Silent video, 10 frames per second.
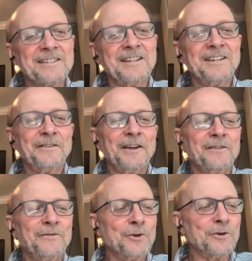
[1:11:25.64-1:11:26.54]

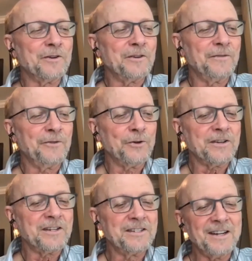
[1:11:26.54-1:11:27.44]
if you're
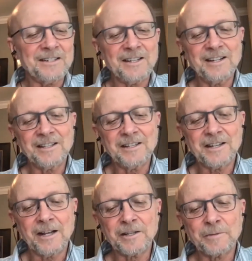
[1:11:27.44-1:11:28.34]
conducting in the
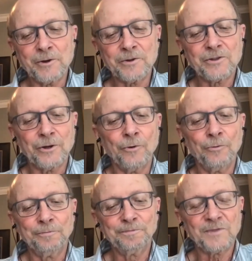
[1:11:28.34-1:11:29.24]
Salzburg
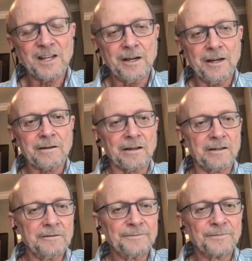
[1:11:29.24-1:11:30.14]
Dome
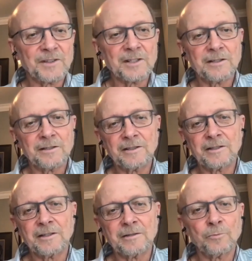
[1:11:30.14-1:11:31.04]
Kirche,
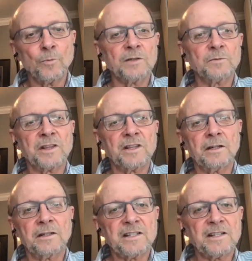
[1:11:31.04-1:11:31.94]
the one with
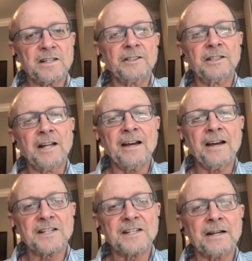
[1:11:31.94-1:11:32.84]

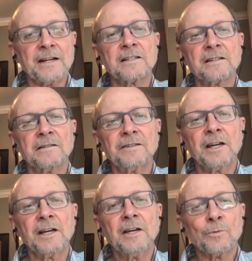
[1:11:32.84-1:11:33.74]
7.5 seconds of
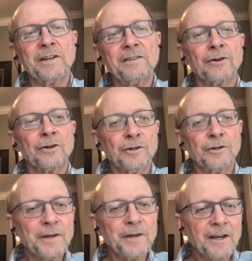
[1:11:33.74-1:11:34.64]

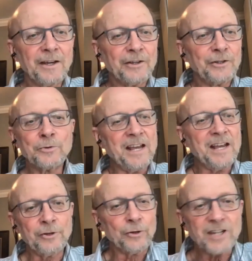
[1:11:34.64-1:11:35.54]
reverb,
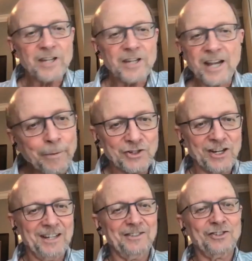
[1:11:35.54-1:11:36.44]
your
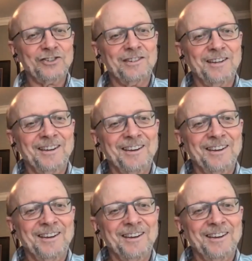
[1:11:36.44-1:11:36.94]
tempos change.